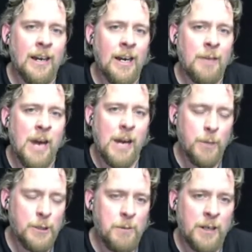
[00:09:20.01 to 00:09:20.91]

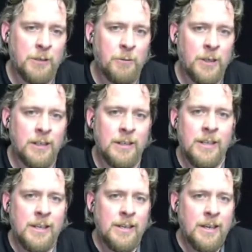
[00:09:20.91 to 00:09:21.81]
hyperspectral
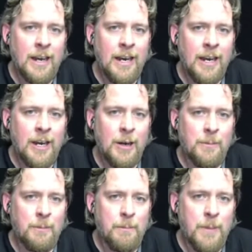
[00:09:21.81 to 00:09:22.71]

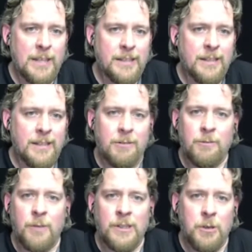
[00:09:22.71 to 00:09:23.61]
pixel
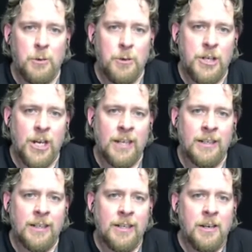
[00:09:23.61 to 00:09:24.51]

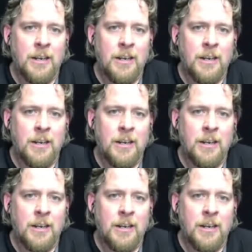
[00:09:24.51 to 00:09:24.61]
resolution,